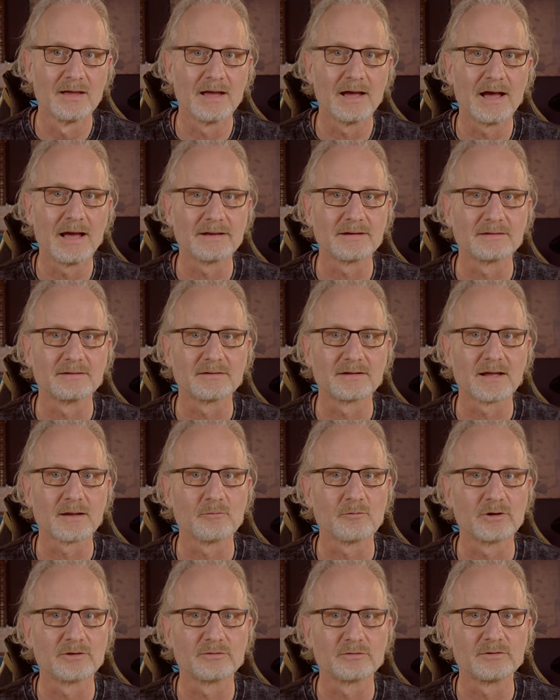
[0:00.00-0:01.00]
Adding the
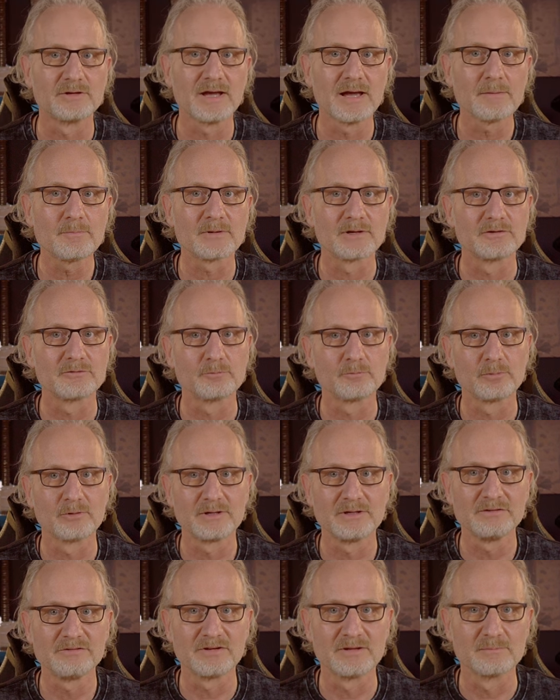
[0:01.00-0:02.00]
camera to the app is
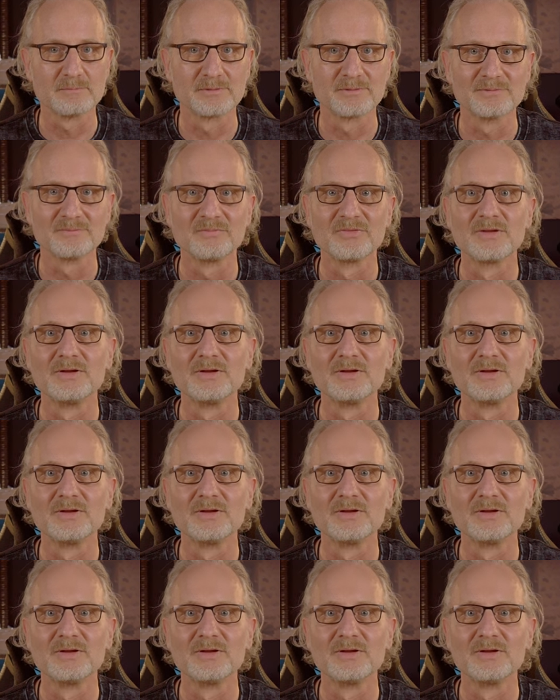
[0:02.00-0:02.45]
pretty simple.